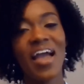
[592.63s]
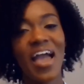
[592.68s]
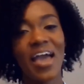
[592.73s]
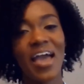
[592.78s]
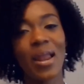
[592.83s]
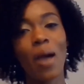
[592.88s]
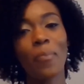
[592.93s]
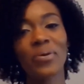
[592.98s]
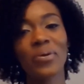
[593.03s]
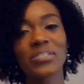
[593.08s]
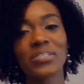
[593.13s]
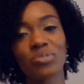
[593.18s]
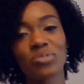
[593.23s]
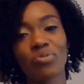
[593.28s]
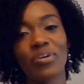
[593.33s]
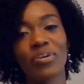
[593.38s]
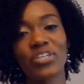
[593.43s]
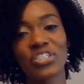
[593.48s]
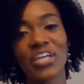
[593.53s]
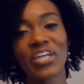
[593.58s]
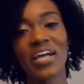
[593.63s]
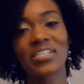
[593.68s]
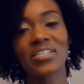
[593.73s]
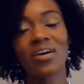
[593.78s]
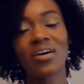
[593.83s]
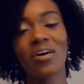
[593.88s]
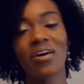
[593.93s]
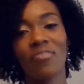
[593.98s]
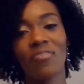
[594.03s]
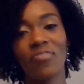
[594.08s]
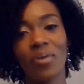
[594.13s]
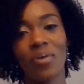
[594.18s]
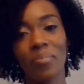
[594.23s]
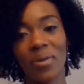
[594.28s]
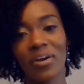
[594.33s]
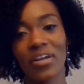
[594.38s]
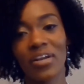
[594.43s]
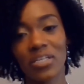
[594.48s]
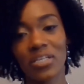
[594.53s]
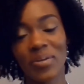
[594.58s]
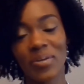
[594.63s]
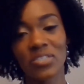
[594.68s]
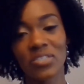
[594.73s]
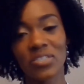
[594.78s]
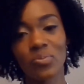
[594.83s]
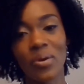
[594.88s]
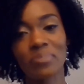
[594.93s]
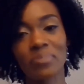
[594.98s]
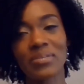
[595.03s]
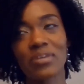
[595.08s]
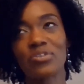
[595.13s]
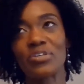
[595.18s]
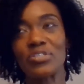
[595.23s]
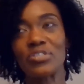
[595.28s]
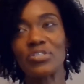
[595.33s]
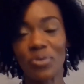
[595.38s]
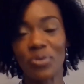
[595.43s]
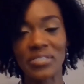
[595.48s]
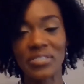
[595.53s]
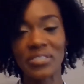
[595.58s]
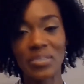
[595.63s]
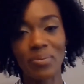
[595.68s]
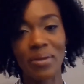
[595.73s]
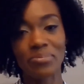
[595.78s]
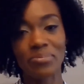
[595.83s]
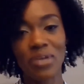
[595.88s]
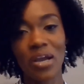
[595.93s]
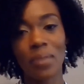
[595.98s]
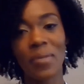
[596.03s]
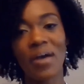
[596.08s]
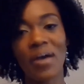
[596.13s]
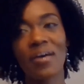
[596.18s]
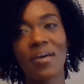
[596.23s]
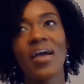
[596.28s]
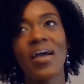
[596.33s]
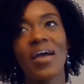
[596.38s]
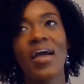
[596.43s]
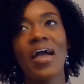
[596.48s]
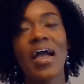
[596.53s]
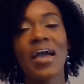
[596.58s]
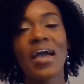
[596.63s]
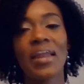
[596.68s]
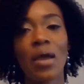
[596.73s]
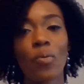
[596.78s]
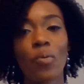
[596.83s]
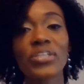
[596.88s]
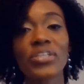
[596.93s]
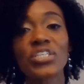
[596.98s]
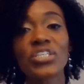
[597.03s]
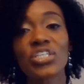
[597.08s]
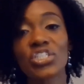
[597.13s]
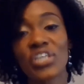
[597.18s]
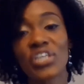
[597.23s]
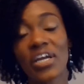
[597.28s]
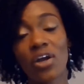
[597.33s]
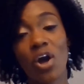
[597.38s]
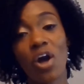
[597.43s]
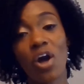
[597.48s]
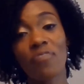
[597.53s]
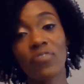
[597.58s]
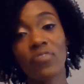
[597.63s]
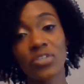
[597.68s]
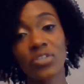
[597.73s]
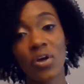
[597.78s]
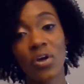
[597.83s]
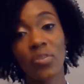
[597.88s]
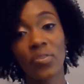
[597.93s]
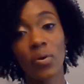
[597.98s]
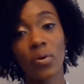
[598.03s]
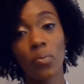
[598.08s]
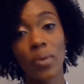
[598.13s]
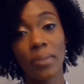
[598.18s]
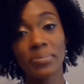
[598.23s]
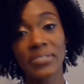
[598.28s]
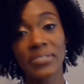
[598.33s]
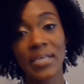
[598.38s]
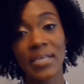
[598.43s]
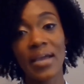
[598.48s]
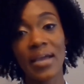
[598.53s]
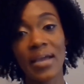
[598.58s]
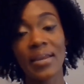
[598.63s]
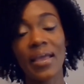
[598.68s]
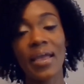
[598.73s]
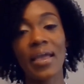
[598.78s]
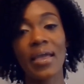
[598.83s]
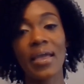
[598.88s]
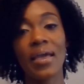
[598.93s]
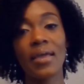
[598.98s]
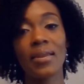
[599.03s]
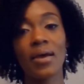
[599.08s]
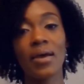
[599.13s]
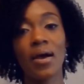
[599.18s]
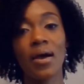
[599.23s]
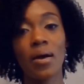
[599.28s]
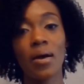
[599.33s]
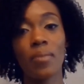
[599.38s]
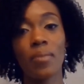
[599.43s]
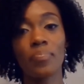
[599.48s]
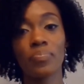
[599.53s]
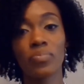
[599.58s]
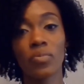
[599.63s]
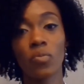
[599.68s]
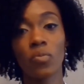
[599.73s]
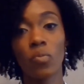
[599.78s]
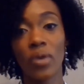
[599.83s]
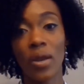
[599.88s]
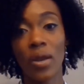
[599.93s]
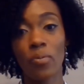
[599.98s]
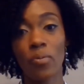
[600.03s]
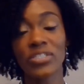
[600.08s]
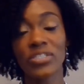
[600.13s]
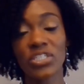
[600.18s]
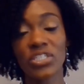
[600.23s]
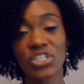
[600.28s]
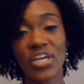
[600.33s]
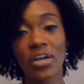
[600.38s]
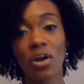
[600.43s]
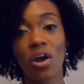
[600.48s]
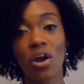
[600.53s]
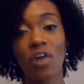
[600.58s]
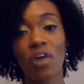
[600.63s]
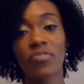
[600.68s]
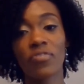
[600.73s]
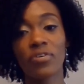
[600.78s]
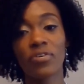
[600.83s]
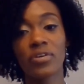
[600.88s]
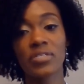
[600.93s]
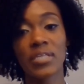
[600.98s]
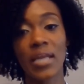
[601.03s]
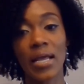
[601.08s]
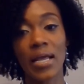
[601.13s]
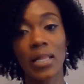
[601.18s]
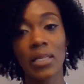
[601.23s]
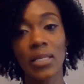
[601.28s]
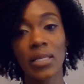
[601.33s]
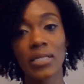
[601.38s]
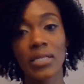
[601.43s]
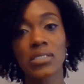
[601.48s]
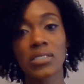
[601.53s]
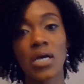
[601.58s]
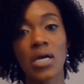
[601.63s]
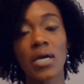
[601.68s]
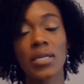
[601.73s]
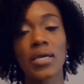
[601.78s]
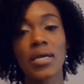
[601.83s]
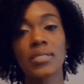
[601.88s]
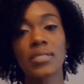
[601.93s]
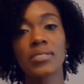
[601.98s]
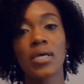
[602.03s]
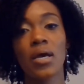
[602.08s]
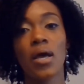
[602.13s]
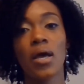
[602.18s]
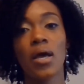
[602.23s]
and I'll put some screenshots of American Express's website so you can see what I'm talking about. And I went to check offers on their website. And when I went to check offers and I clicked on it